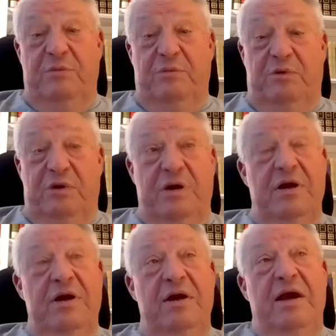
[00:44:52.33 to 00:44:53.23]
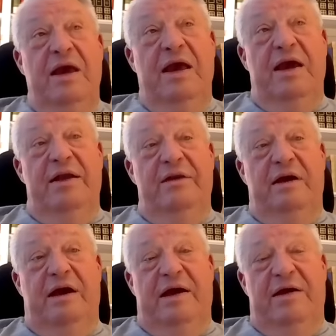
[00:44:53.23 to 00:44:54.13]
of the book.
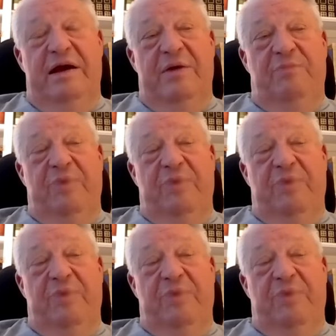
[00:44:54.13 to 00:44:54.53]
And I